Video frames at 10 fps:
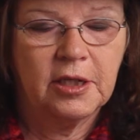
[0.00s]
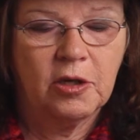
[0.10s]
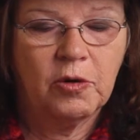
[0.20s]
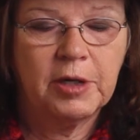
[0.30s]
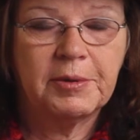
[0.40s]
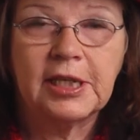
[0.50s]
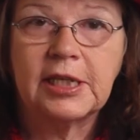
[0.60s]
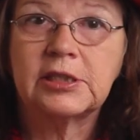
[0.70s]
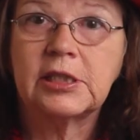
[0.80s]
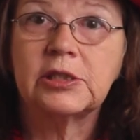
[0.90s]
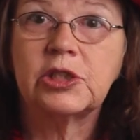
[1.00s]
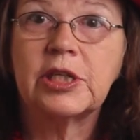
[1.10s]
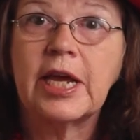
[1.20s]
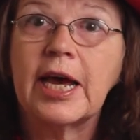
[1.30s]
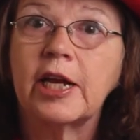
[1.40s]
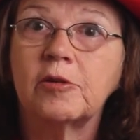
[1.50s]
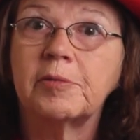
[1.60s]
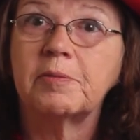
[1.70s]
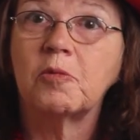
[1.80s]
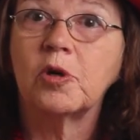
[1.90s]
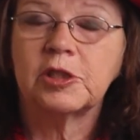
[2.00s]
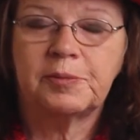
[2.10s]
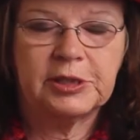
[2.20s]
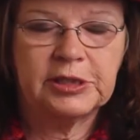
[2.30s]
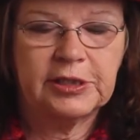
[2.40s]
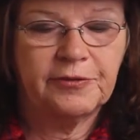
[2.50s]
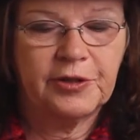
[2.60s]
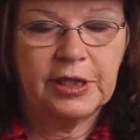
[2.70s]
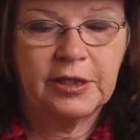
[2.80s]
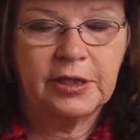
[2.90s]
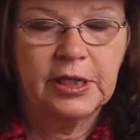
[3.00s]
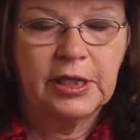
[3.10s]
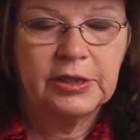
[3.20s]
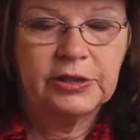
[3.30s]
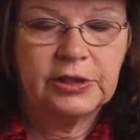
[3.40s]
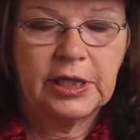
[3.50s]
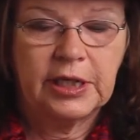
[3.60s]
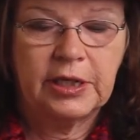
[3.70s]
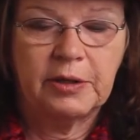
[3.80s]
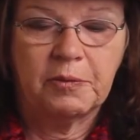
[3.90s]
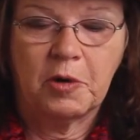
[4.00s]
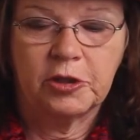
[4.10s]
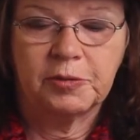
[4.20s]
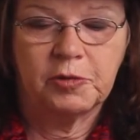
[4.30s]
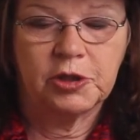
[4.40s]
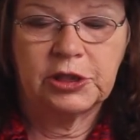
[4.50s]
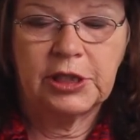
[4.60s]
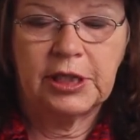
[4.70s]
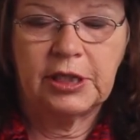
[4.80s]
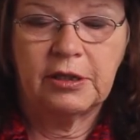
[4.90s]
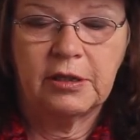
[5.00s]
quite a bit less than Seattle, but more expensive than, say, Baltimore City,